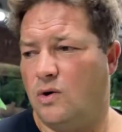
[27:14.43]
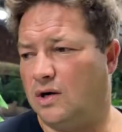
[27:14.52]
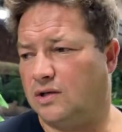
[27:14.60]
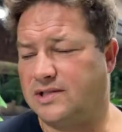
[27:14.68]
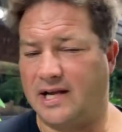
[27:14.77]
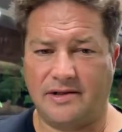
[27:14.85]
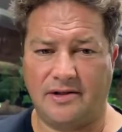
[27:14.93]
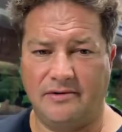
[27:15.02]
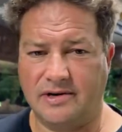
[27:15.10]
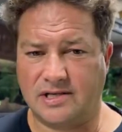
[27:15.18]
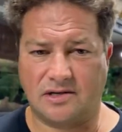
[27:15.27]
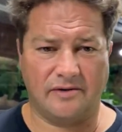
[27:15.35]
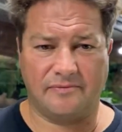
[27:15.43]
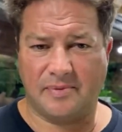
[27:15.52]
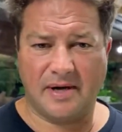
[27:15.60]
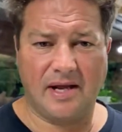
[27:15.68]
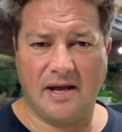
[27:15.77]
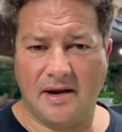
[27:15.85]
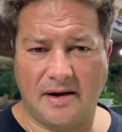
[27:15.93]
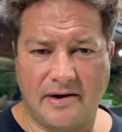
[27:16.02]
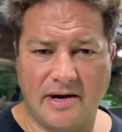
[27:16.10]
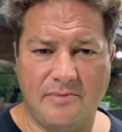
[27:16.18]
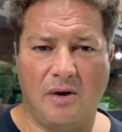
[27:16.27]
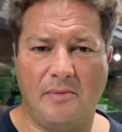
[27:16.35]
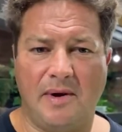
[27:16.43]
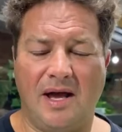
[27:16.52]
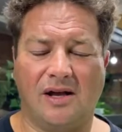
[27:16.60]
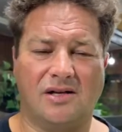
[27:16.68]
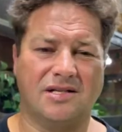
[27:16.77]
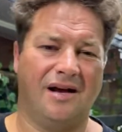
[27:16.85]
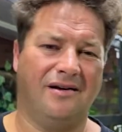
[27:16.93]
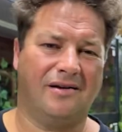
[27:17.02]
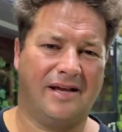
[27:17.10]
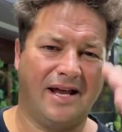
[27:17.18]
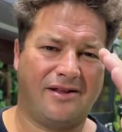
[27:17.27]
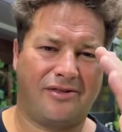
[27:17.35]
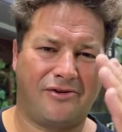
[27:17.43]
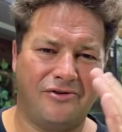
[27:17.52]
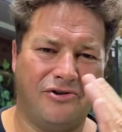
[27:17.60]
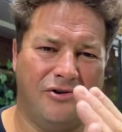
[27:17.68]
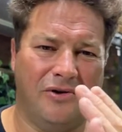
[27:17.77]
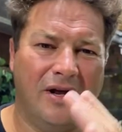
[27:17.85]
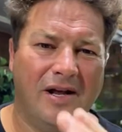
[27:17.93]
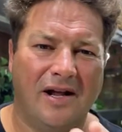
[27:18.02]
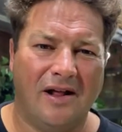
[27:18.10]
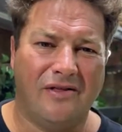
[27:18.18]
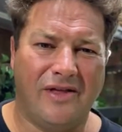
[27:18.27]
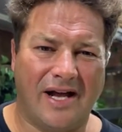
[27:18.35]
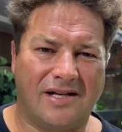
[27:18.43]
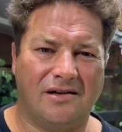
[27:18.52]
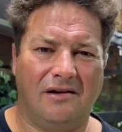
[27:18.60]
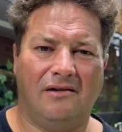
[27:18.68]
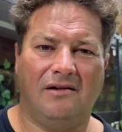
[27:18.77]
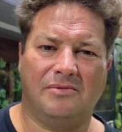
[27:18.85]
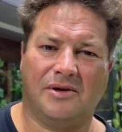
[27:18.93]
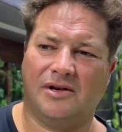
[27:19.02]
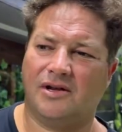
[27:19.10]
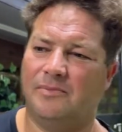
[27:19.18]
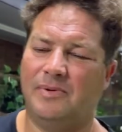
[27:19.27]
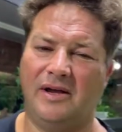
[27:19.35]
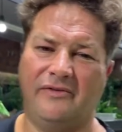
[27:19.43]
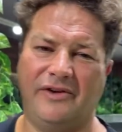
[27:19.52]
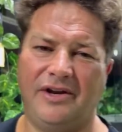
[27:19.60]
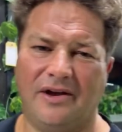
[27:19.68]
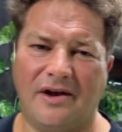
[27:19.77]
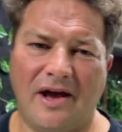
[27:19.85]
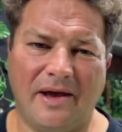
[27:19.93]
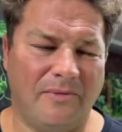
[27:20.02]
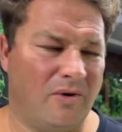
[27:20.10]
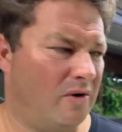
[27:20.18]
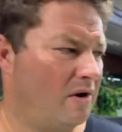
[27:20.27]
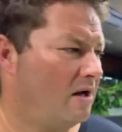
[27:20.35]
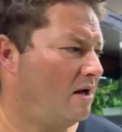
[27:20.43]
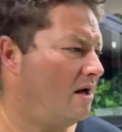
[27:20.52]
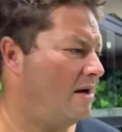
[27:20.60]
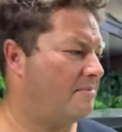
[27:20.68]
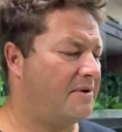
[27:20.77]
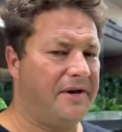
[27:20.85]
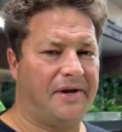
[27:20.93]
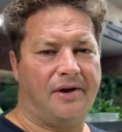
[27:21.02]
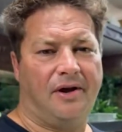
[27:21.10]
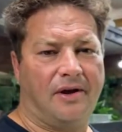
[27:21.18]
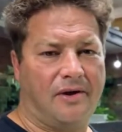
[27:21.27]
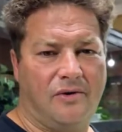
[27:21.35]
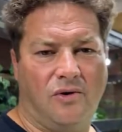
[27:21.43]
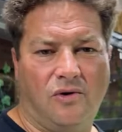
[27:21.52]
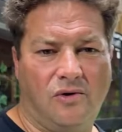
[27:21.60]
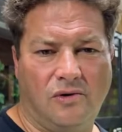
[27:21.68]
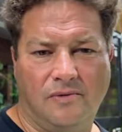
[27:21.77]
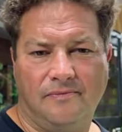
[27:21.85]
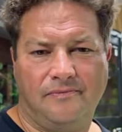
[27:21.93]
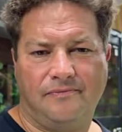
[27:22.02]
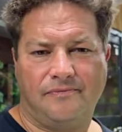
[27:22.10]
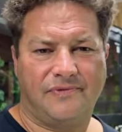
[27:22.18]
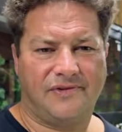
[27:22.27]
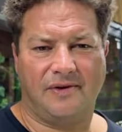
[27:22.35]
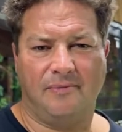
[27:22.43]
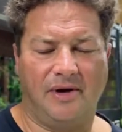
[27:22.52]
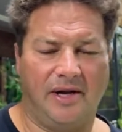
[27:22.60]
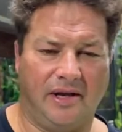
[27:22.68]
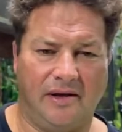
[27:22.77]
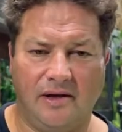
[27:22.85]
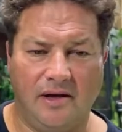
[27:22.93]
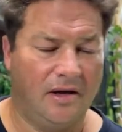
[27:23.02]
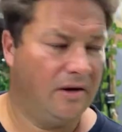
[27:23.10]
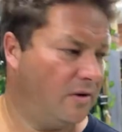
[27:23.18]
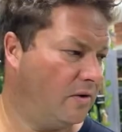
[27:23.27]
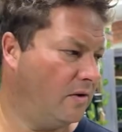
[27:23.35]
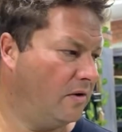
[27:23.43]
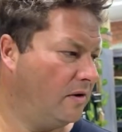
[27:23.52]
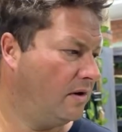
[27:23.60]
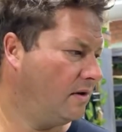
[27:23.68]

Well, I'll take the risk of bringing out a green mamba now, because I'll get through that. Oh, I'm going to go play a video game, or I'm going to go and call somebody, or